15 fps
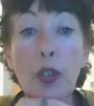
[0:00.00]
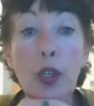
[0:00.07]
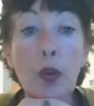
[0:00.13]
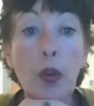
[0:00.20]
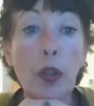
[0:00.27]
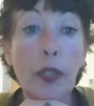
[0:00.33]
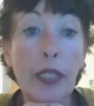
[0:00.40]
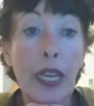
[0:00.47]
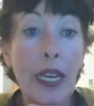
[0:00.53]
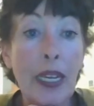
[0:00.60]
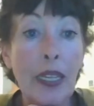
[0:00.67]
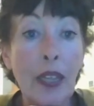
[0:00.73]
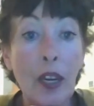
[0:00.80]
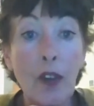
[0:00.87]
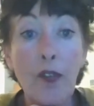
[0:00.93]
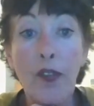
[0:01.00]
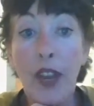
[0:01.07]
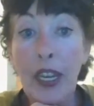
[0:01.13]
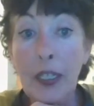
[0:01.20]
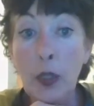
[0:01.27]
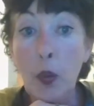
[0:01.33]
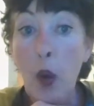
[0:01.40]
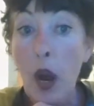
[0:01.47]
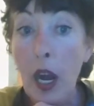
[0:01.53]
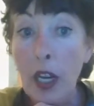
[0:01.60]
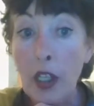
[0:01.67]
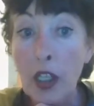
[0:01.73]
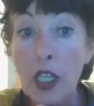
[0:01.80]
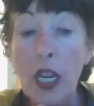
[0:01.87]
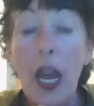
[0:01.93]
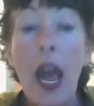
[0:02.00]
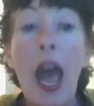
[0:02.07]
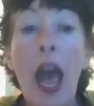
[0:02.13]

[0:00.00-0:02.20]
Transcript: year old getting their face washed